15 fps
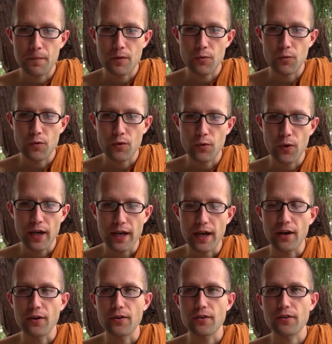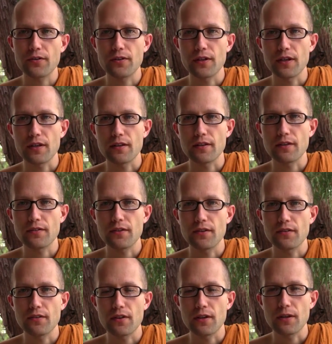way out. This
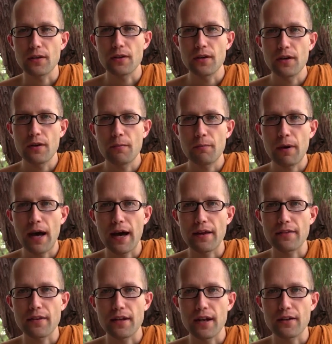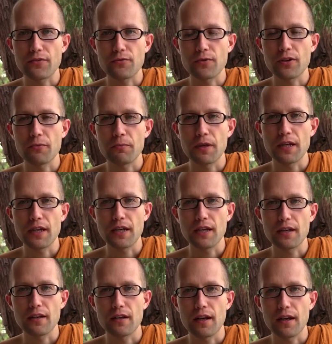is the path that has real
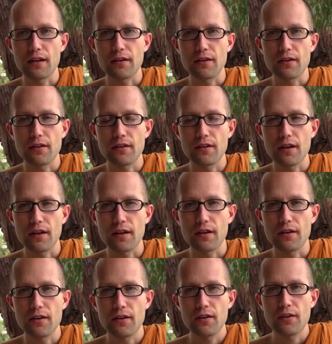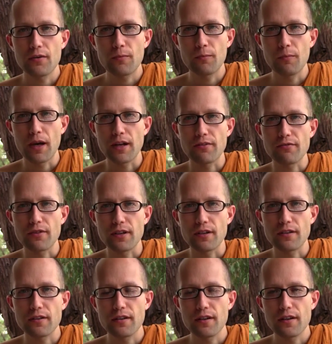meaning and benefit
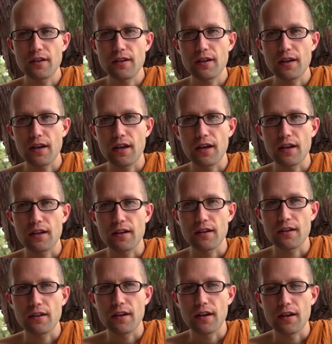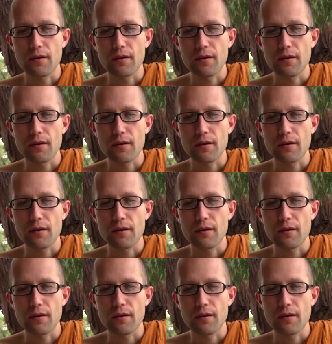and